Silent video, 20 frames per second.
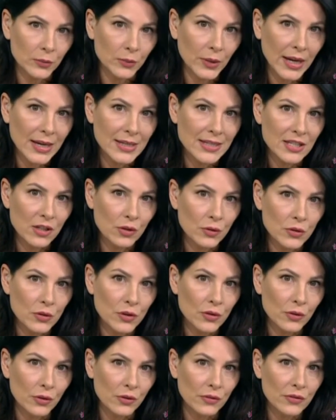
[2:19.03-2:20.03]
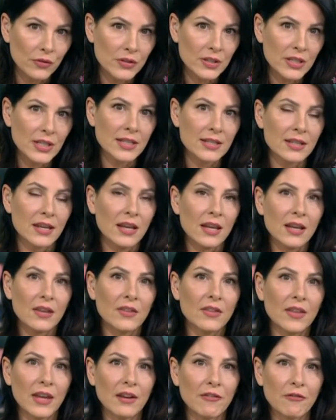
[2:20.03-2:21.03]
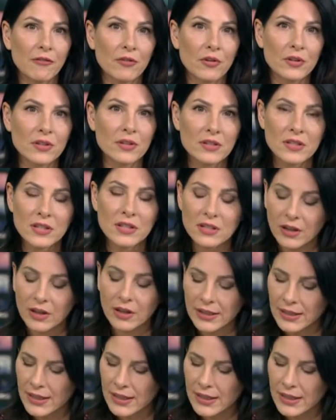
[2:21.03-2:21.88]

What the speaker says: Well, Katie Oscroft is there for us tonight.